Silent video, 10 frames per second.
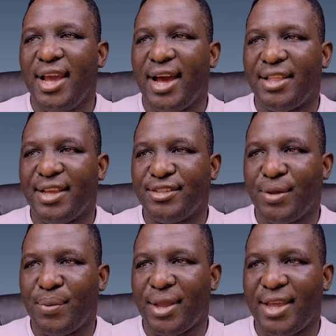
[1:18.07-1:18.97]
And then
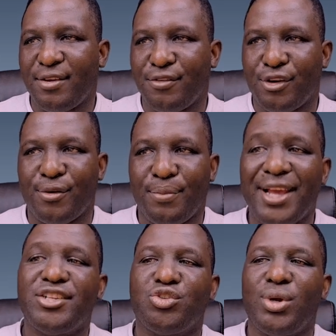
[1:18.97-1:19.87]
somewhere here, you've got your
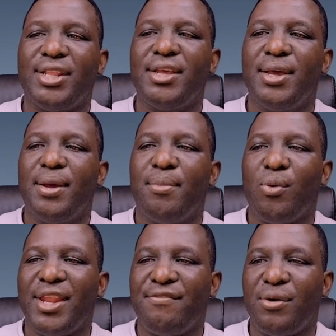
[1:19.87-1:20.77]
place strain. But
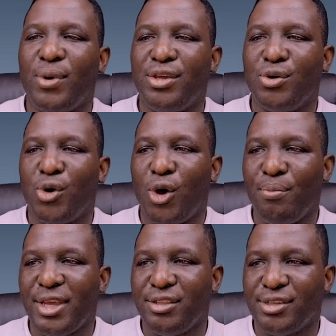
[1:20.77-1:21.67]
when you come
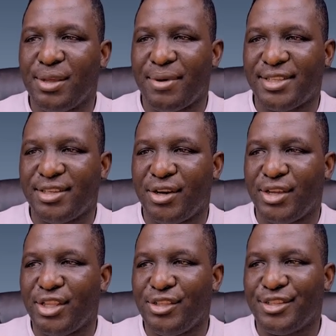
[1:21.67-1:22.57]
into the material,
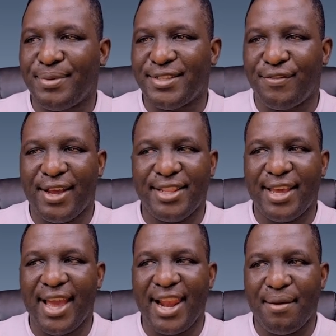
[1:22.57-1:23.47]
you need to specify
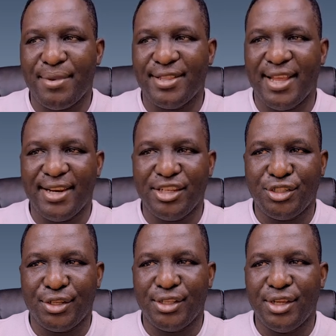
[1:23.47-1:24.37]
the element
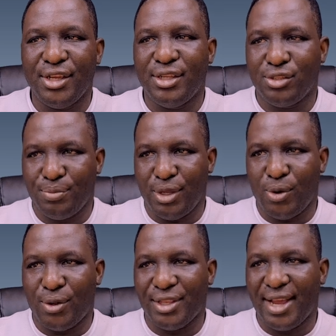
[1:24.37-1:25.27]
deletion to be
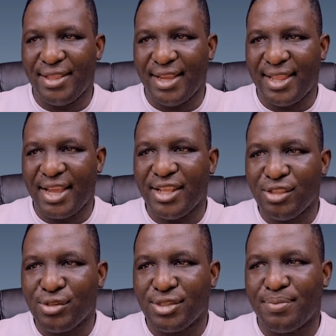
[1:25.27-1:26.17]
on. And then I need
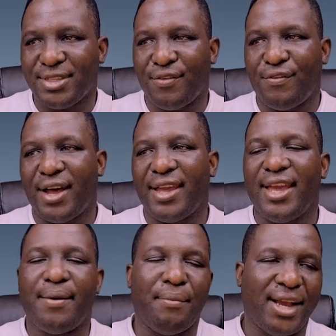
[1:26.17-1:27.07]
to specify
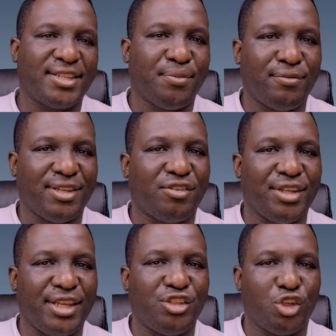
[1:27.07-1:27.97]
a maximum
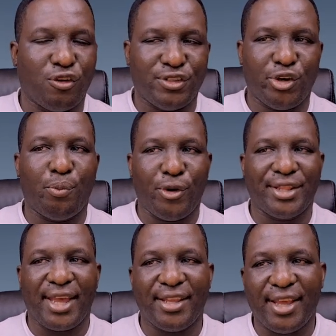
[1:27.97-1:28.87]
degradation of
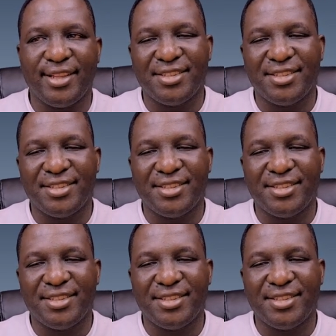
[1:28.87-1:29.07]
0.98.